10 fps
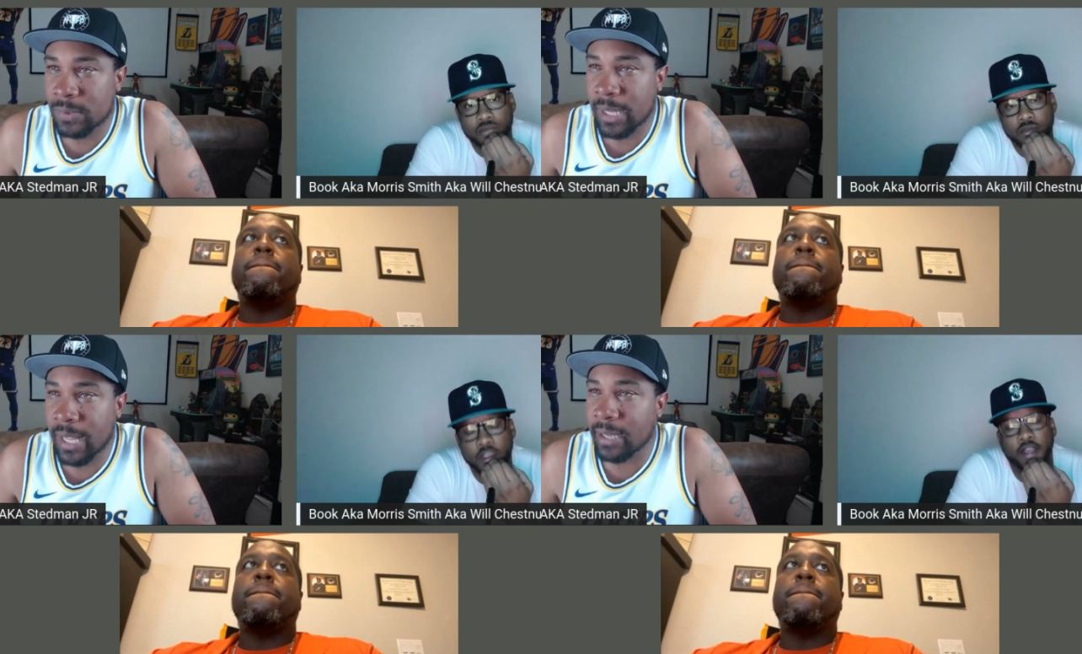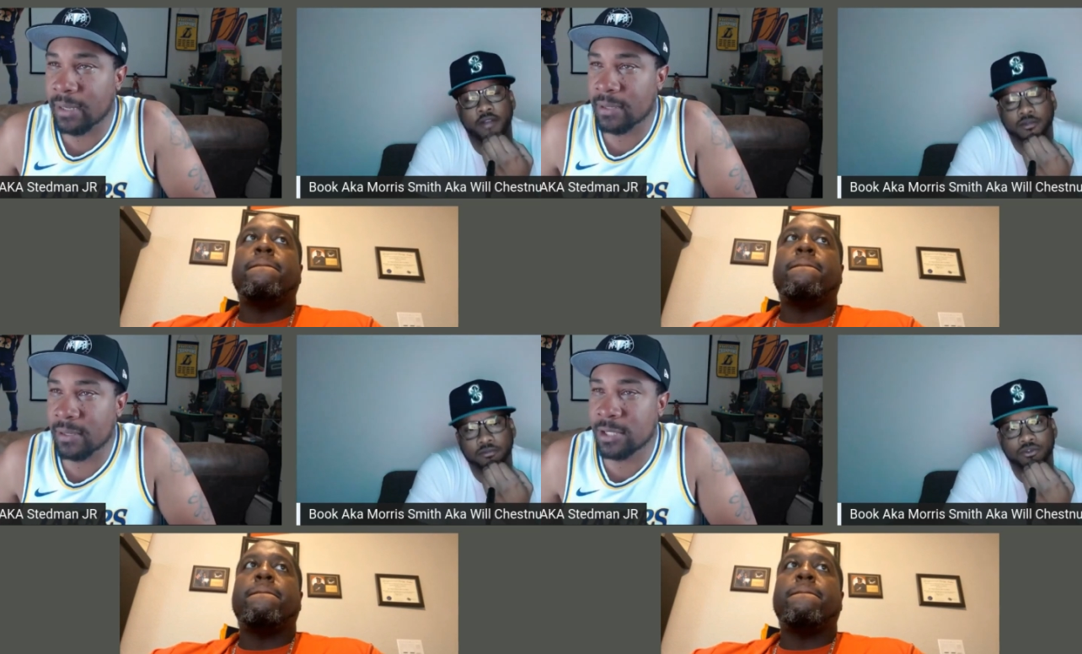Speaker 1: like
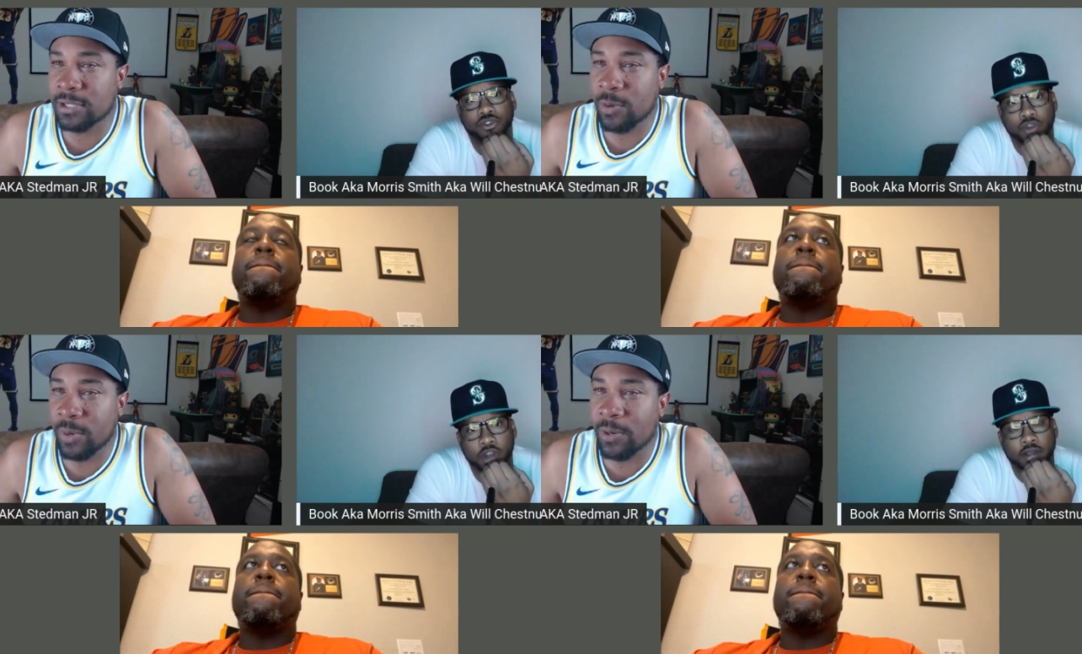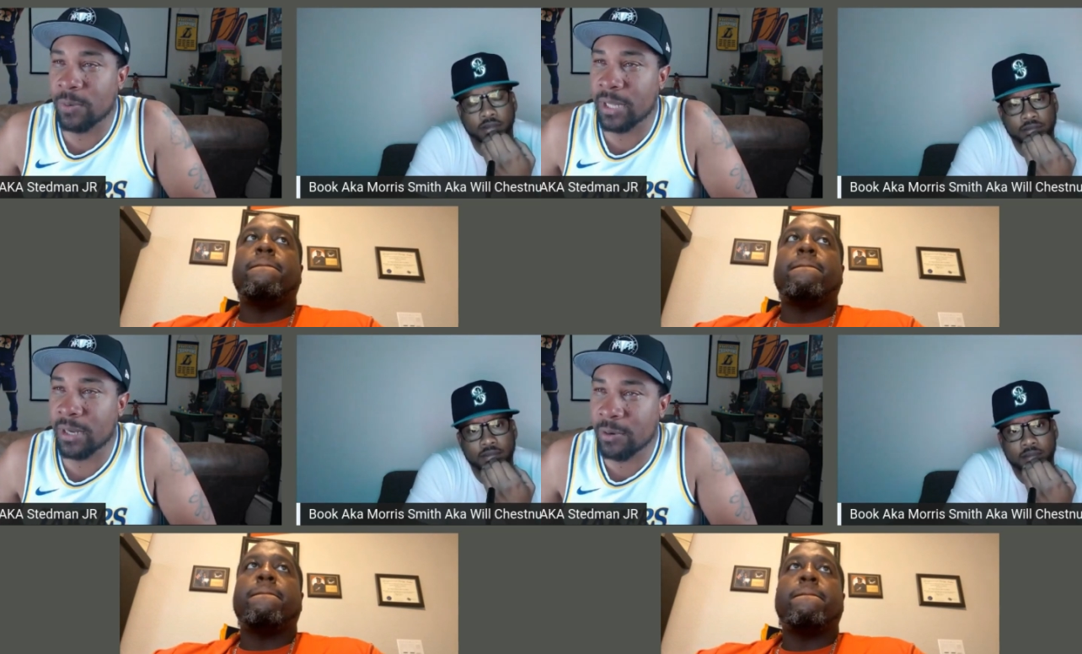yeah, just so correct. he
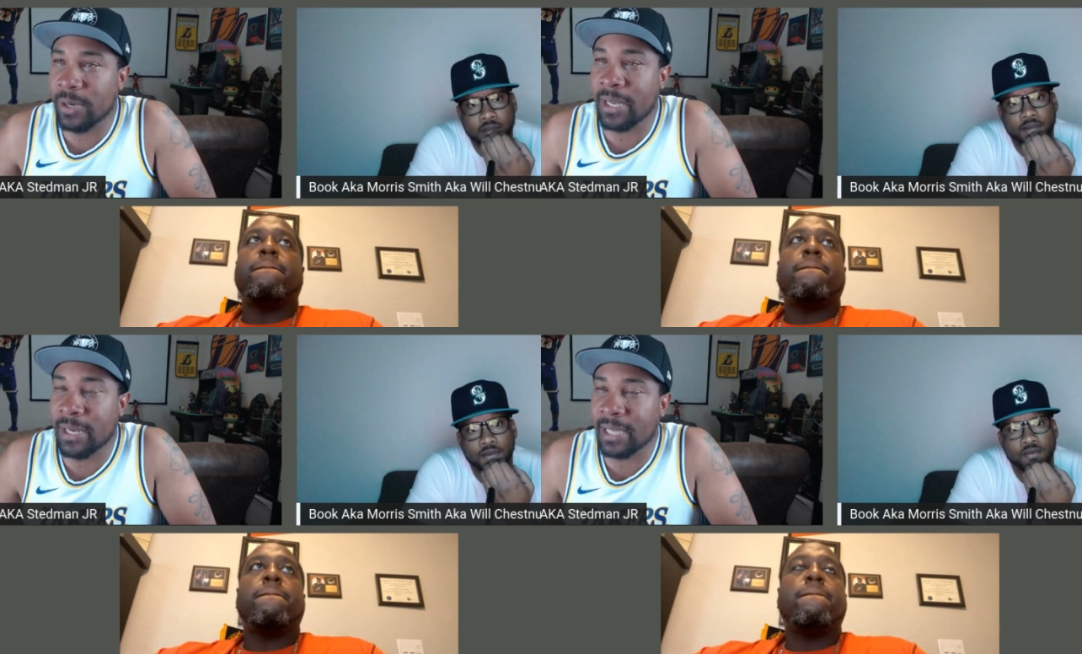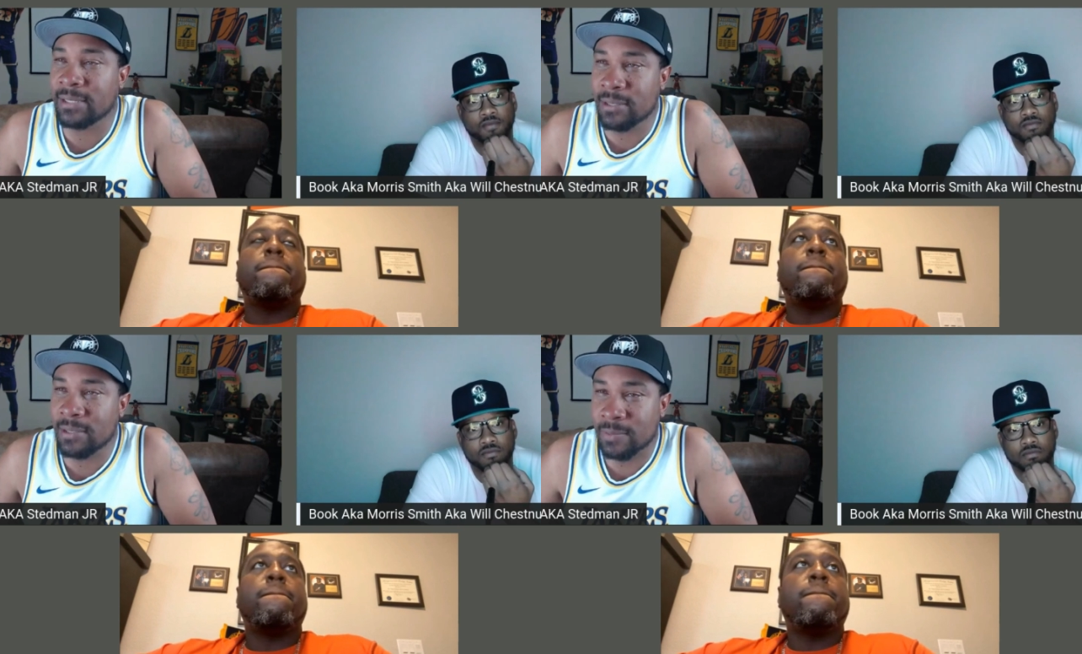don't get hurt in their
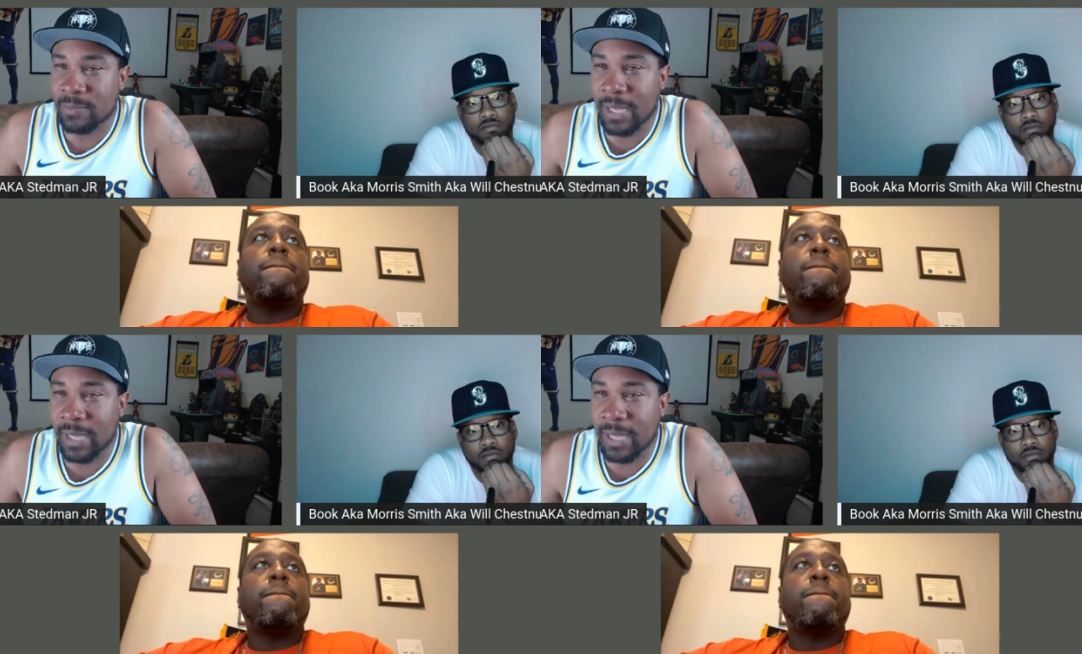gym.